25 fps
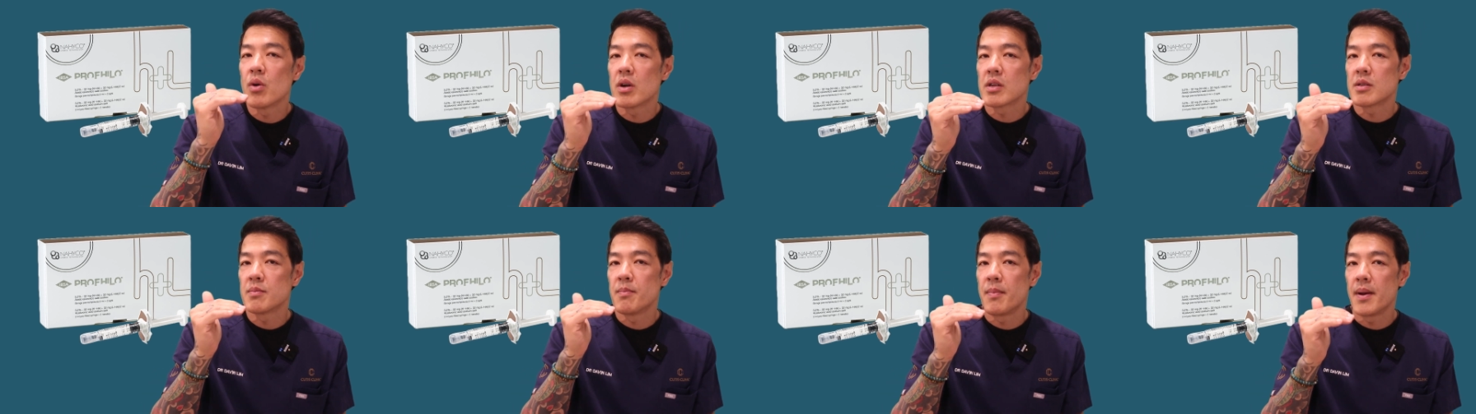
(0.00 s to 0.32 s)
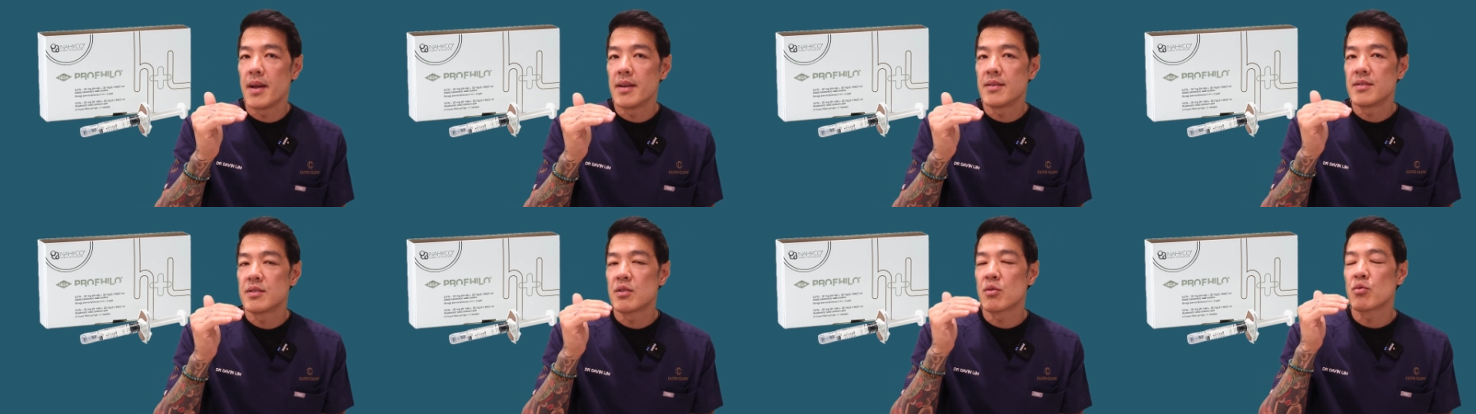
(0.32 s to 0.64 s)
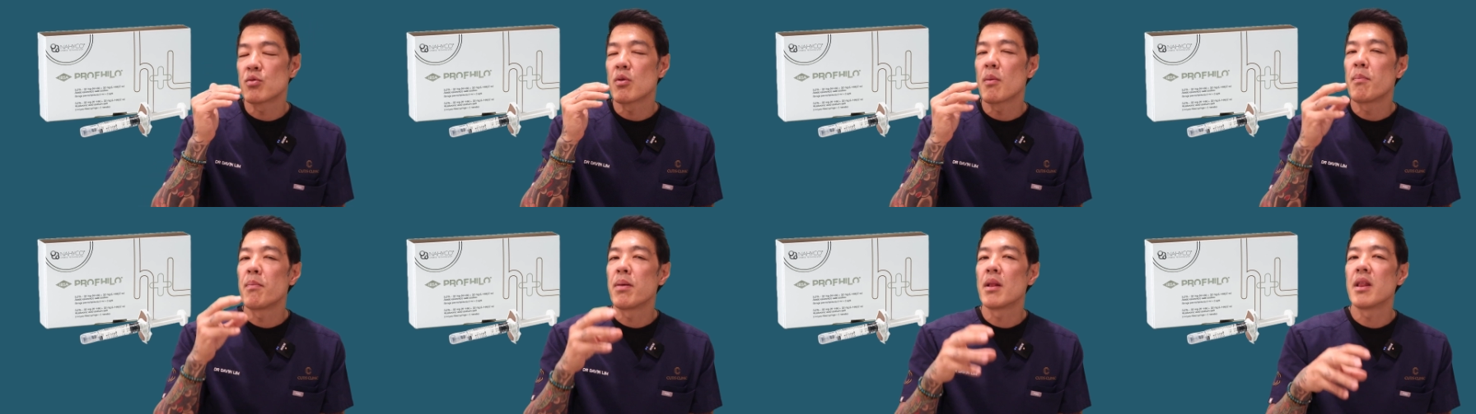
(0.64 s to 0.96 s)
works best
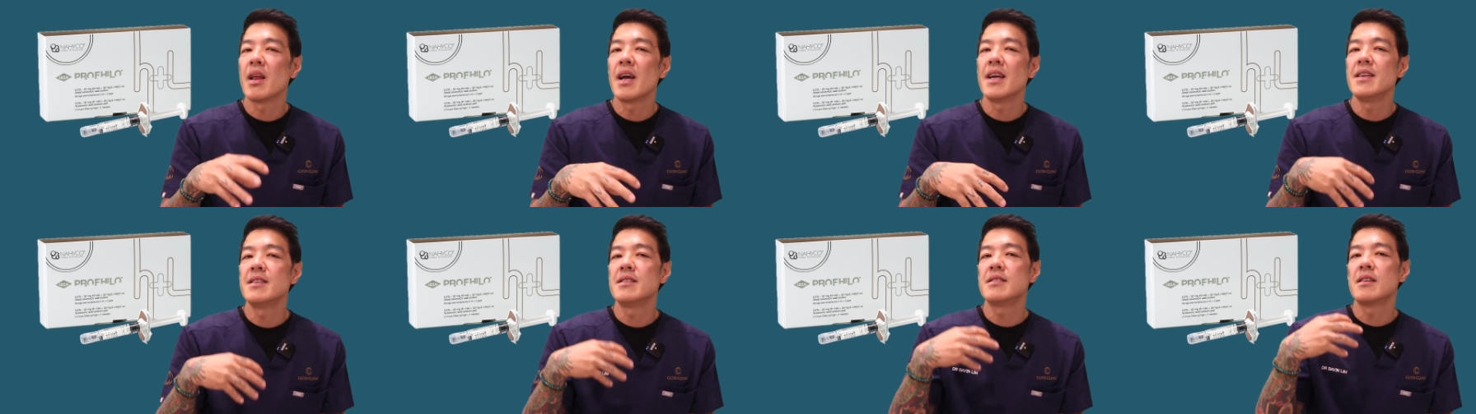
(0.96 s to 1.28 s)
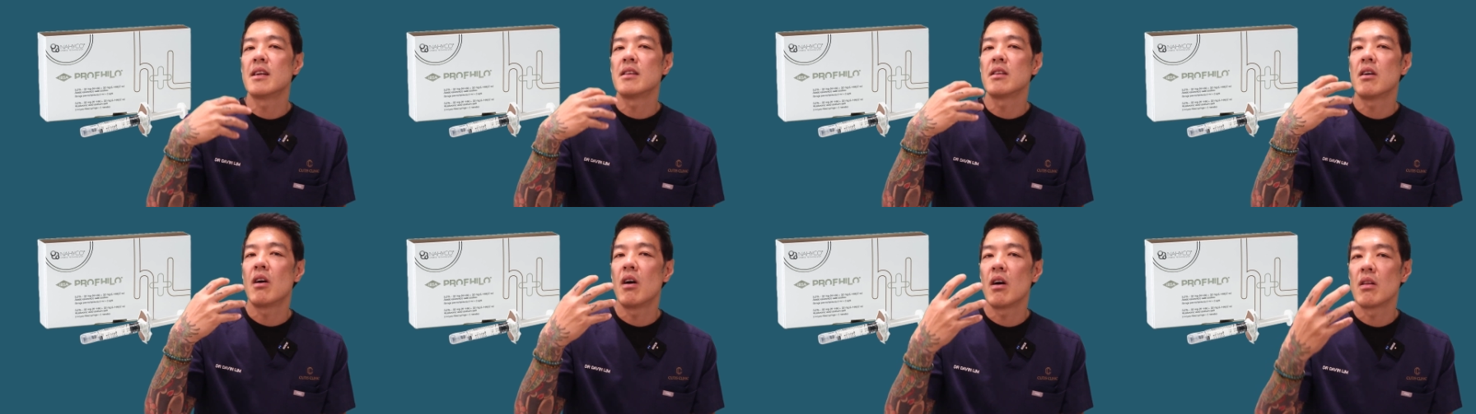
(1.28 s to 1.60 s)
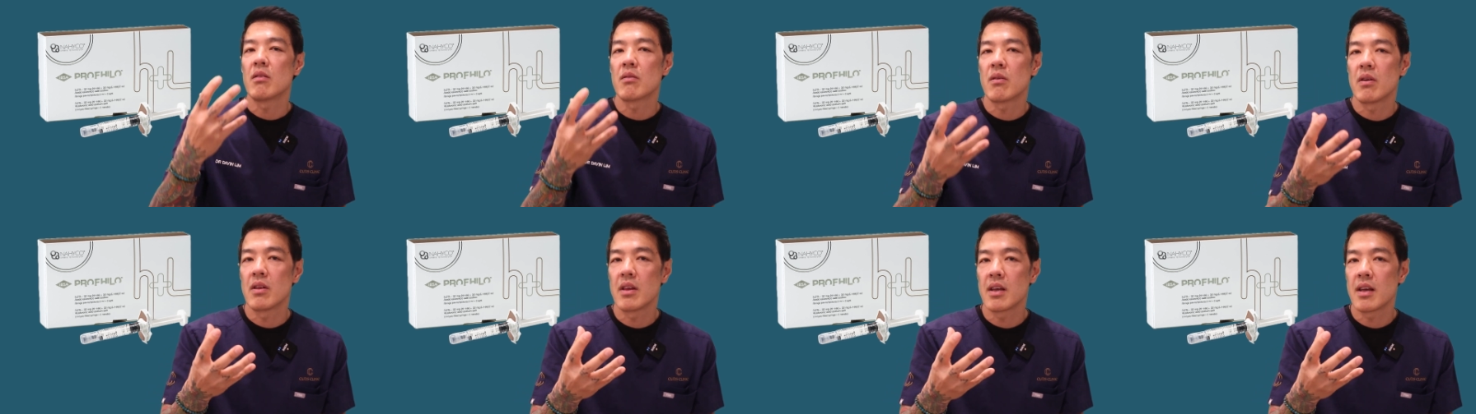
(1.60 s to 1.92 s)
to replace that
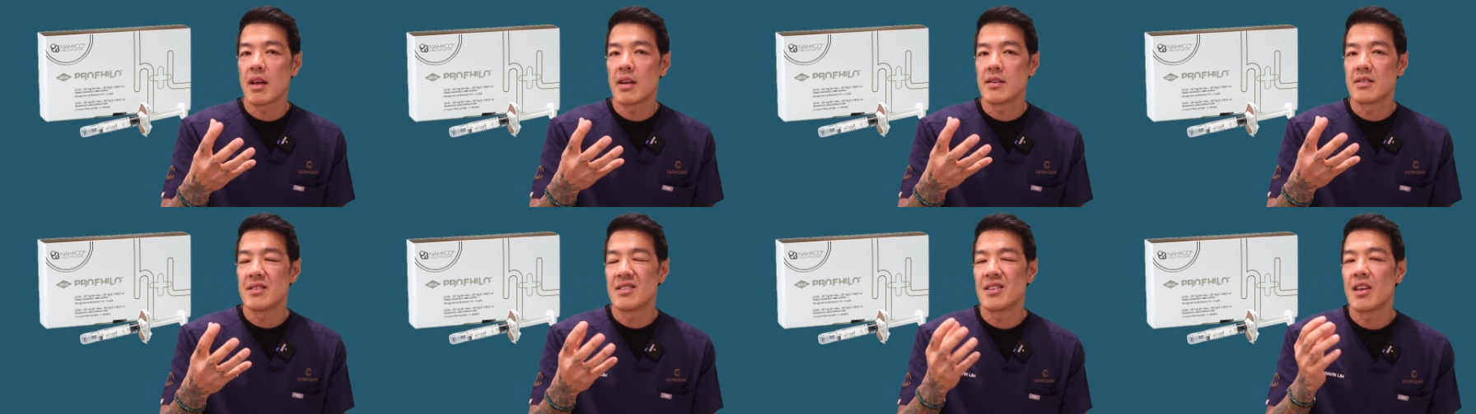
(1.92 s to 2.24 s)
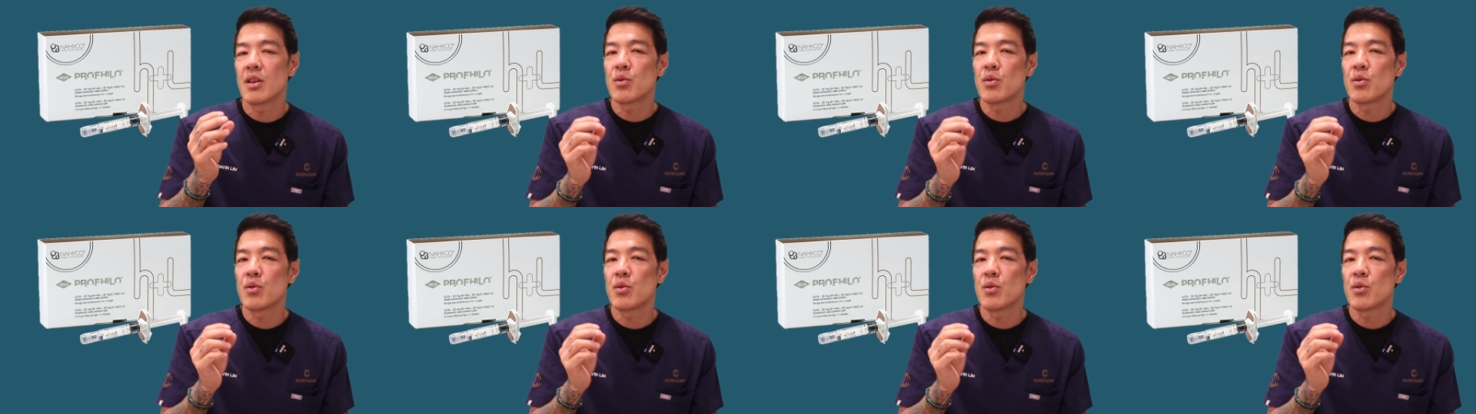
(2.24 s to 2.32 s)
hyaluronic acid.